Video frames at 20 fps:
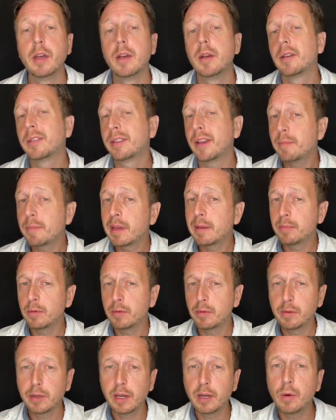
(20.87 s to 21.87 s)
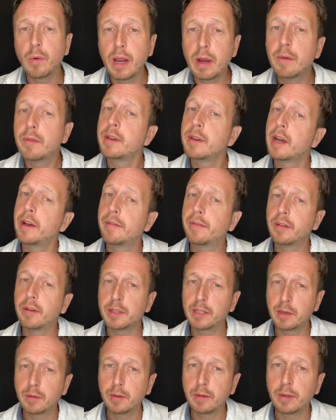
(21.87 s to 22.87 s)
Some people get away with not
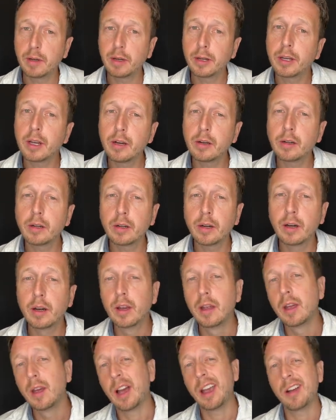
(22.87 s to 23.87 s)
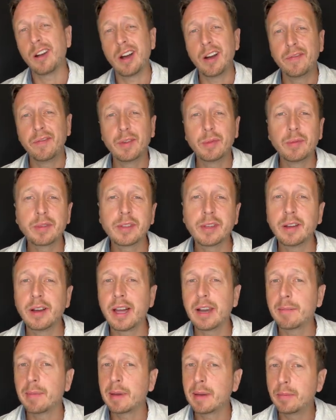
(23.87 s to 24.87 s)
flossing when they're younger. I often will see a
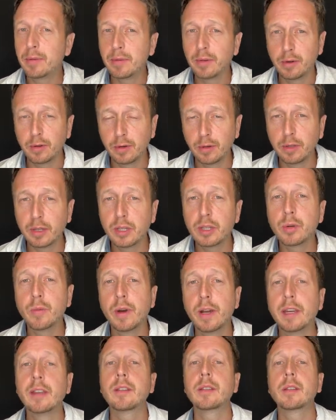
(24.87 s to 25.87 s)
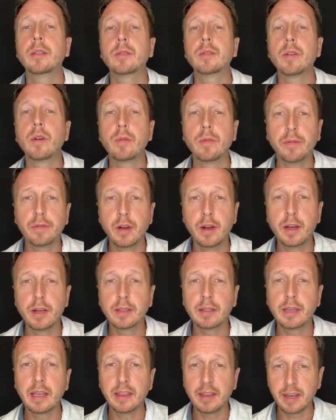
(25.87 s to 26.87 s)
lot of people in their early 20s who don't
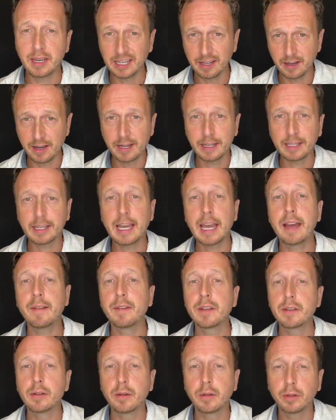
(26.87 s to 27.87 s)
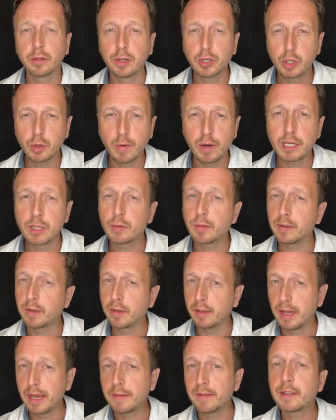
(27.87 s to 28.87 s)
floss and then they get a lot of cavities in their early 20s with the
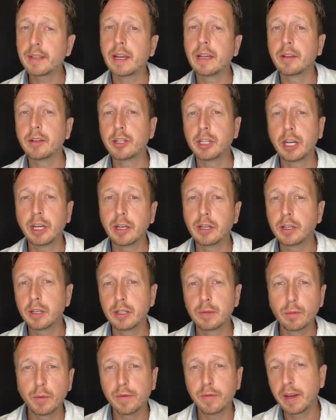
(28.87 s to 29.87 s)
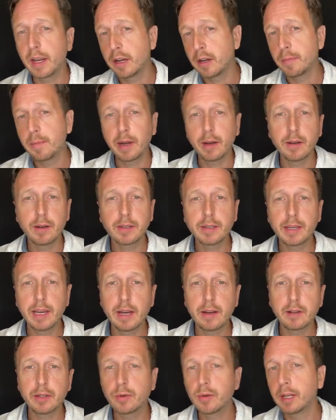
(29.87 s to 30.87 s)
lifestyle changes, moving out of your parents'
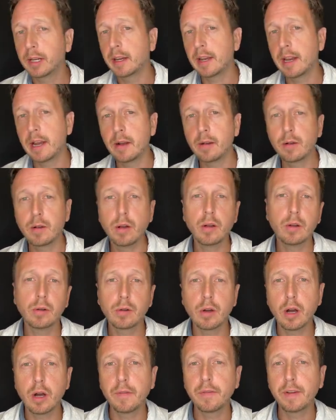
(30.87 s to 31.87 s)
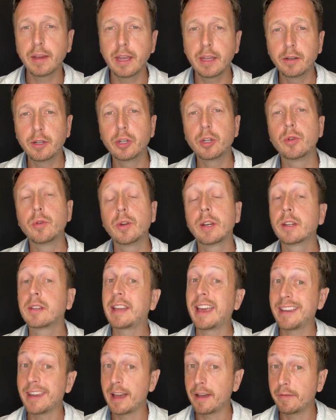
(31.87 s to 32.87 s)
house, drinking alcohol, coffee, energy drinks,
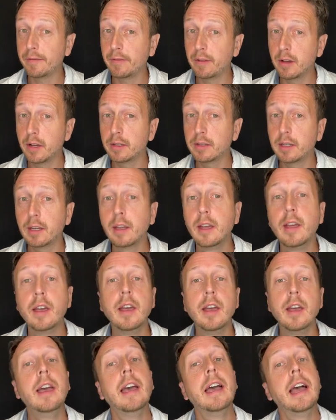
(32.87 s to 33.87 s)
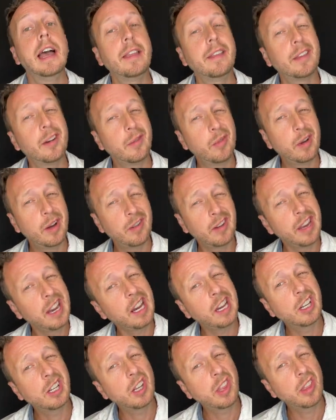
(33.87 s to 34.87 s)
and not flossing. And then around
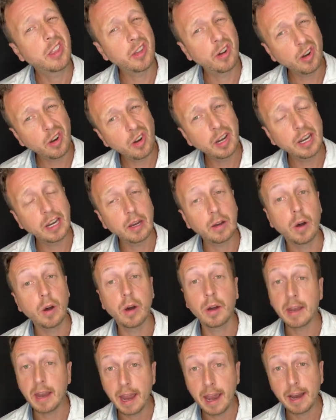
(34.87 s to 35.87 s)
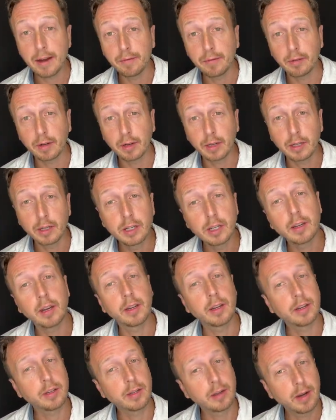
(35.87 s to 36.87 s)
age 30 on average, now
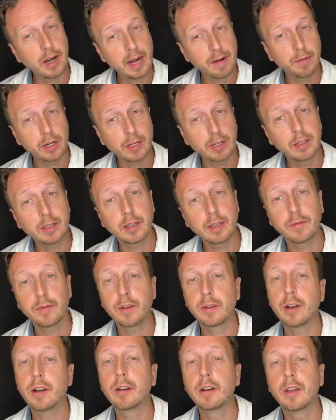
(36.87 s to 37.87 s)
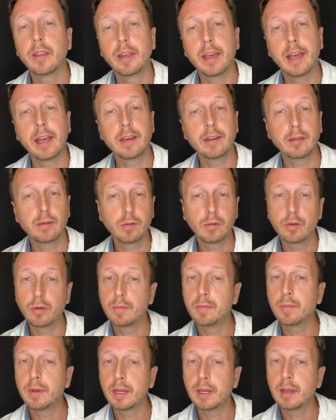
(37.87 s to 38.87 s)
these are averages, if you're younger than that, you
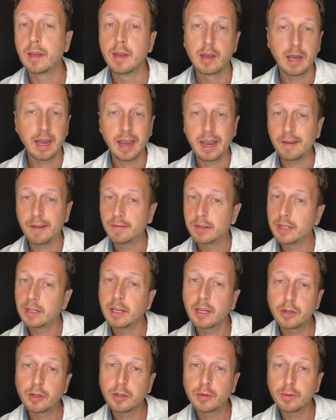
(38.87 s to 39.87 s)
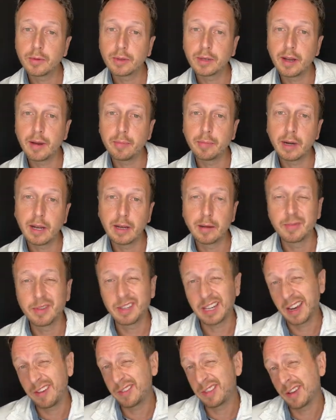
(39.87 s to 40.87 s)
could be, I have teenagers with gum problems.
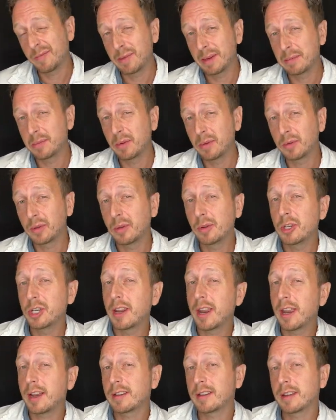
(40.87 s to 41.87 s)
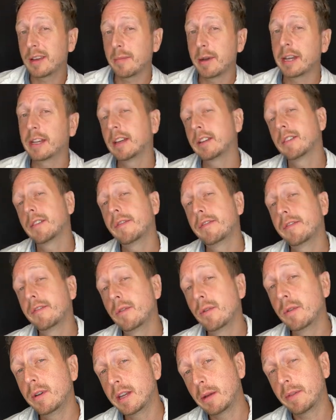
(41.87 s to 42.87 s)
I have some people with good genetics, they might get to
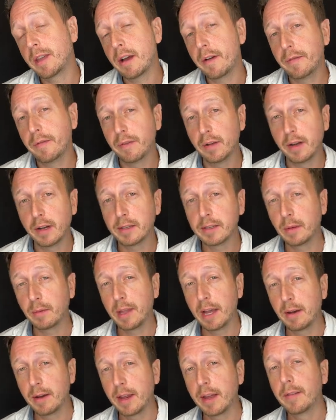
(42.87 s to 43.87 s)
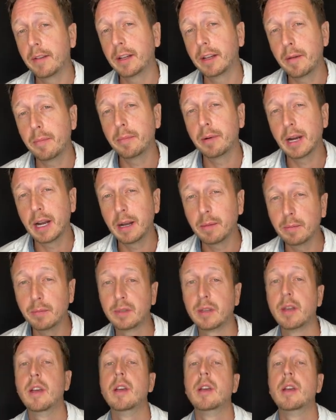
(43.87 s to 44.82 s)
40 without flossing, without having gum problems.